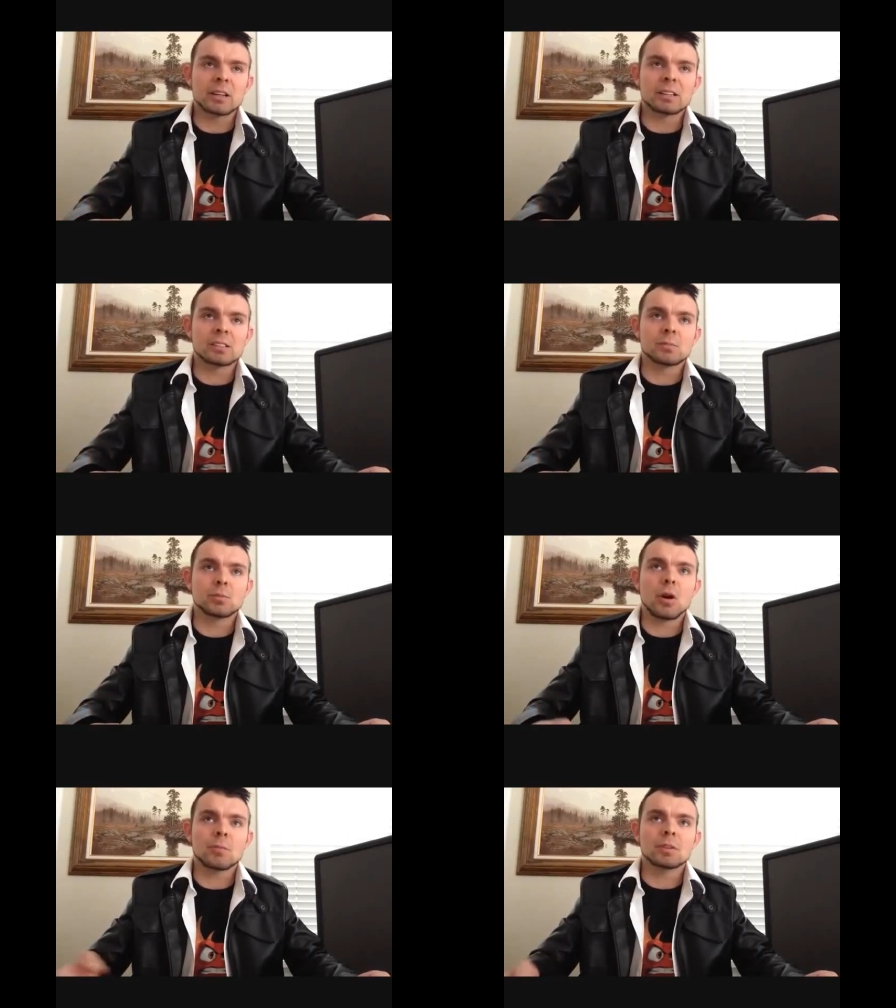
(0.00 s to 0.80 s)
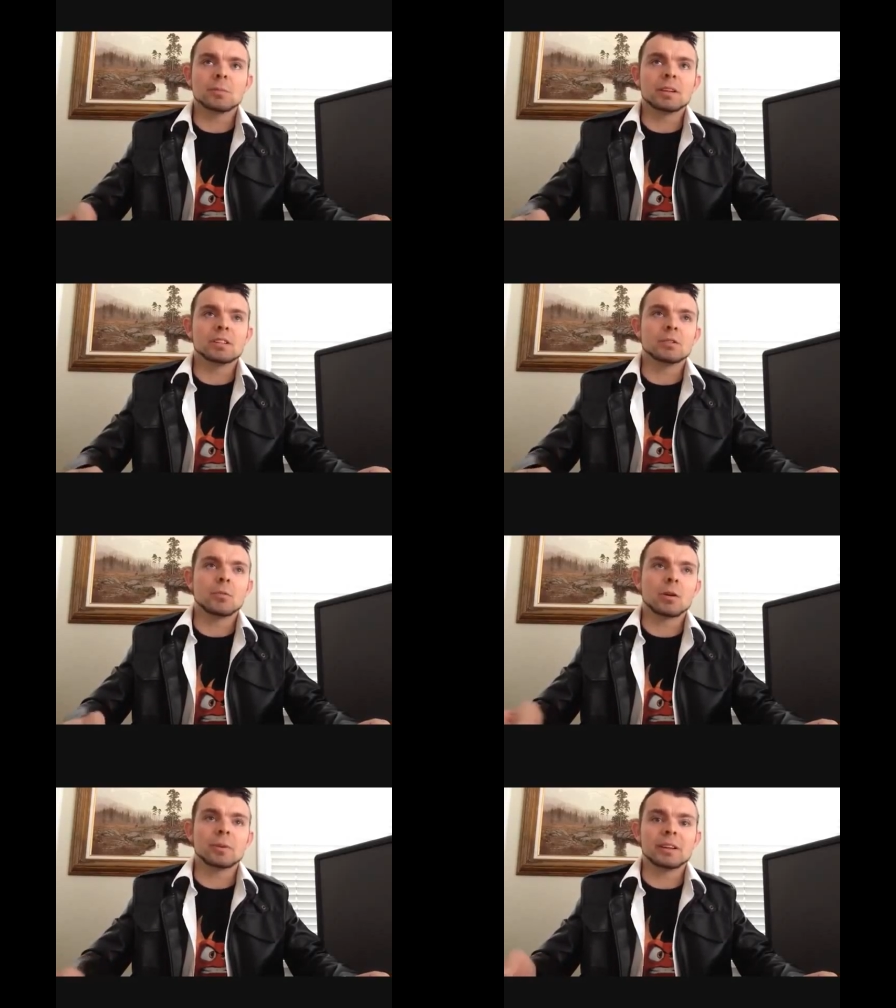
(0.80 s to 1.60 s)
It has prompted me
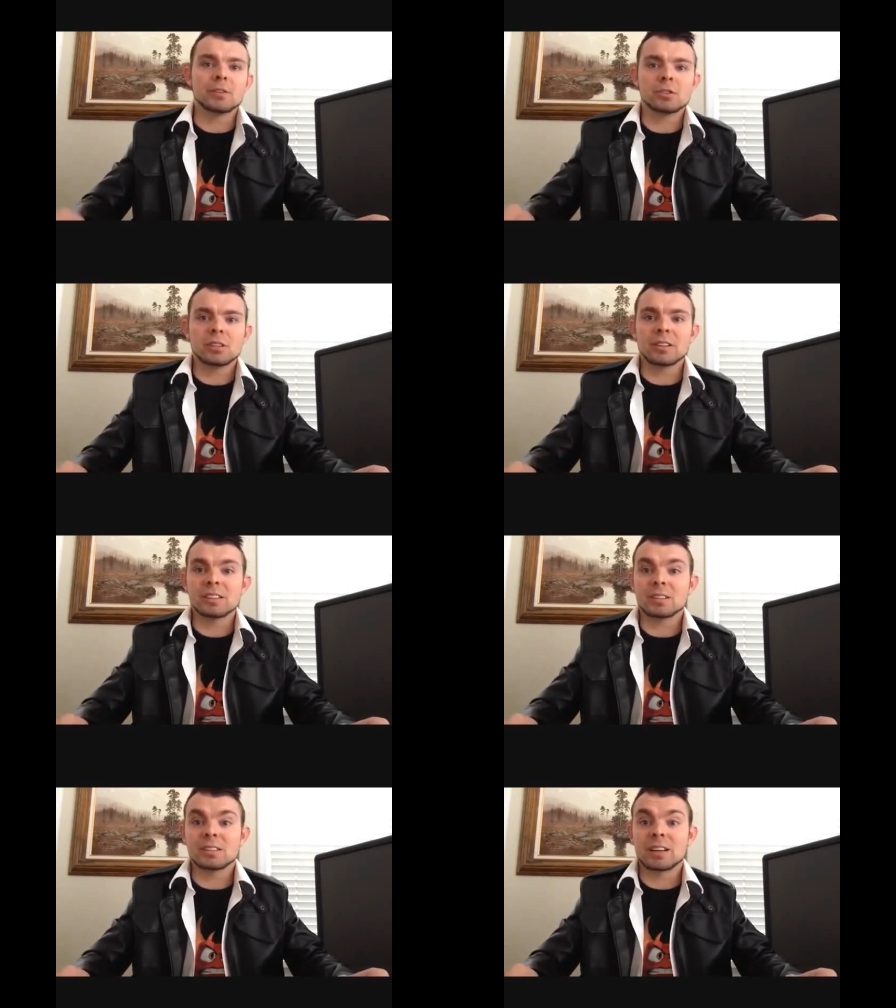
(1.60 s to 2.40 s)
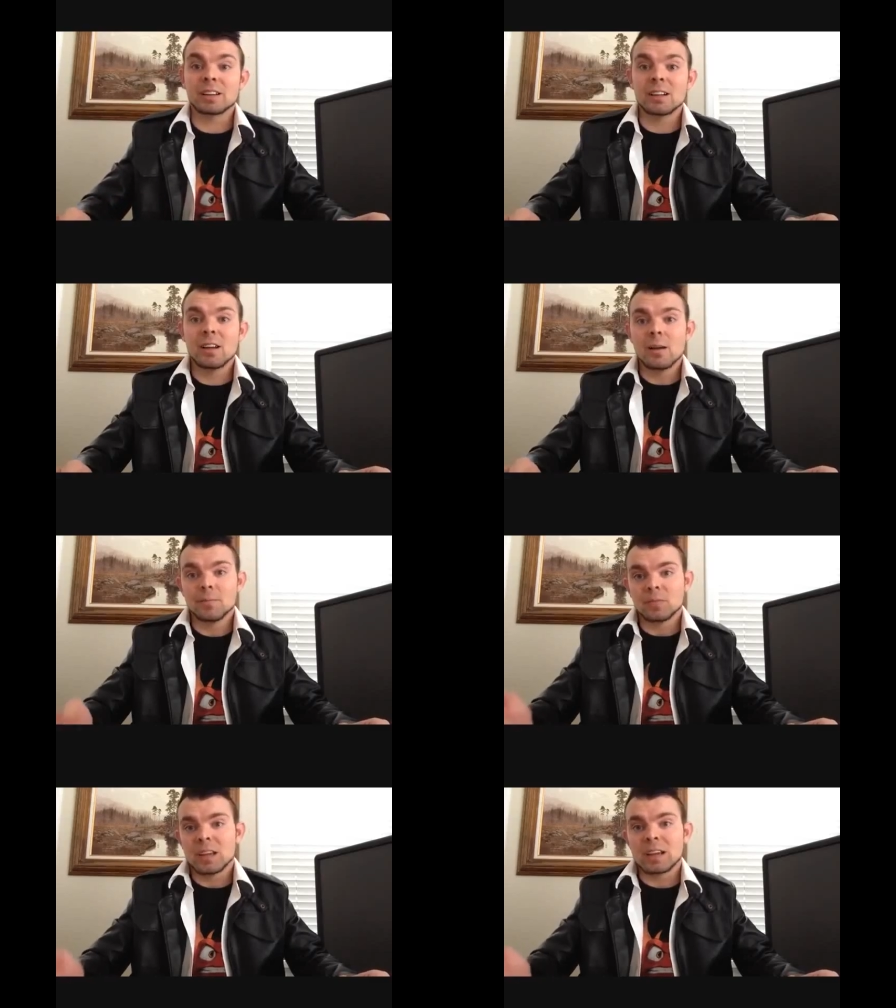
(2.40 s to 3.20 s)
to want to be interested in this because I
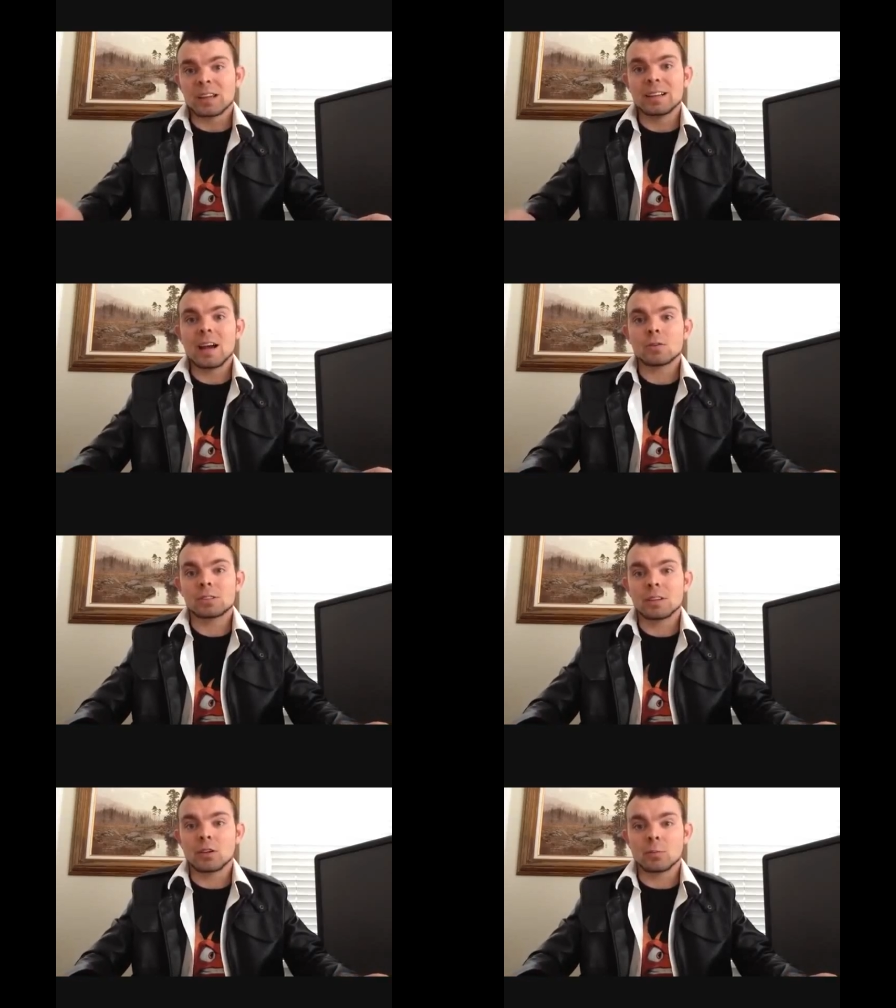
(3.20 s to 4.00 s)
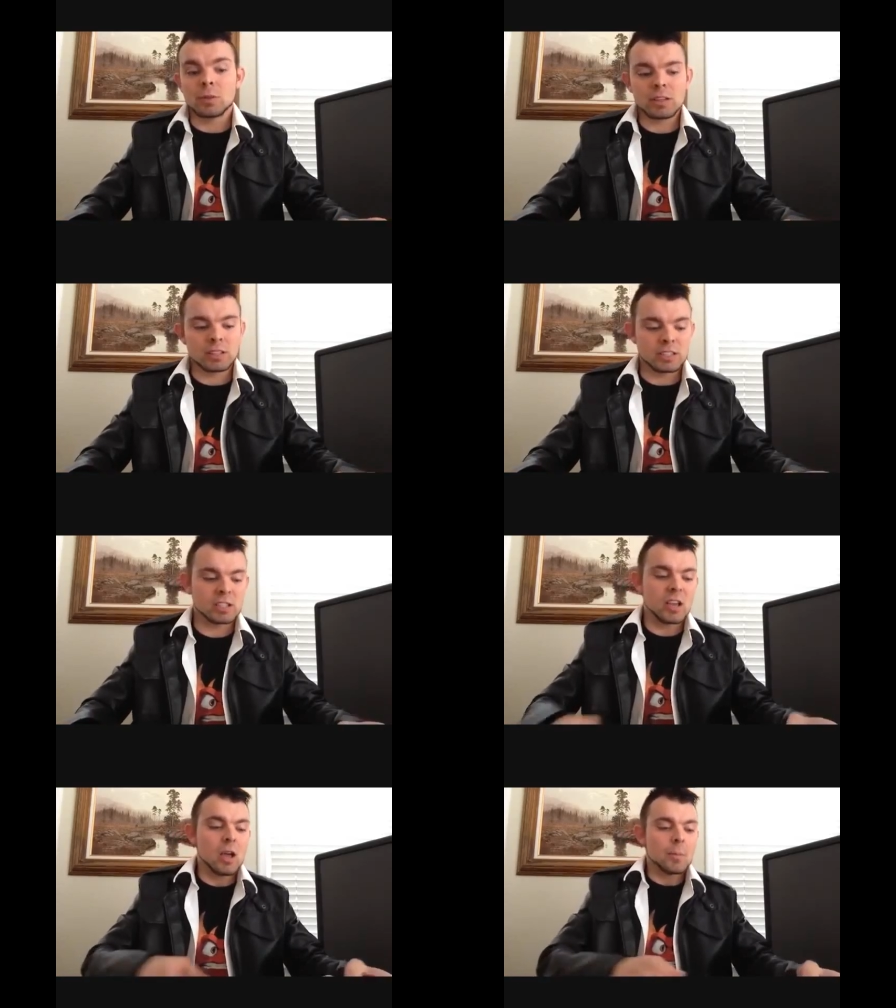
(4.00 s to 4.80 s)
can now see all the
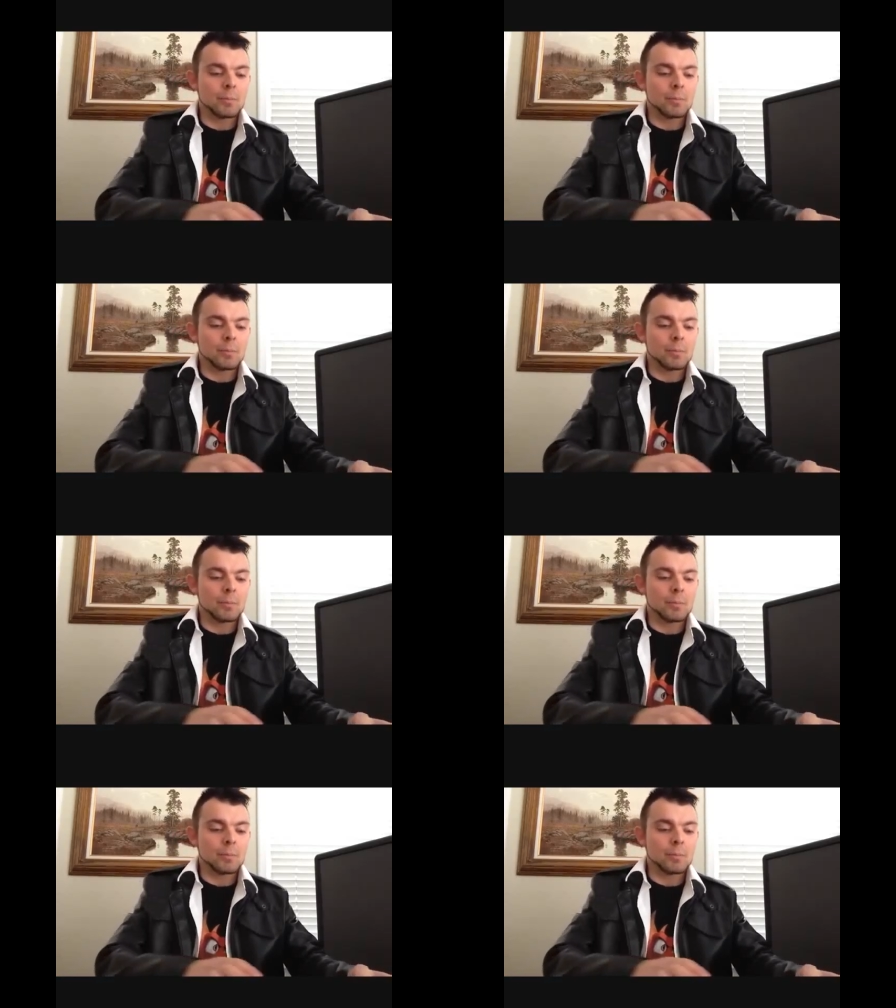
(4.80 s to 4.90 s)
blessings.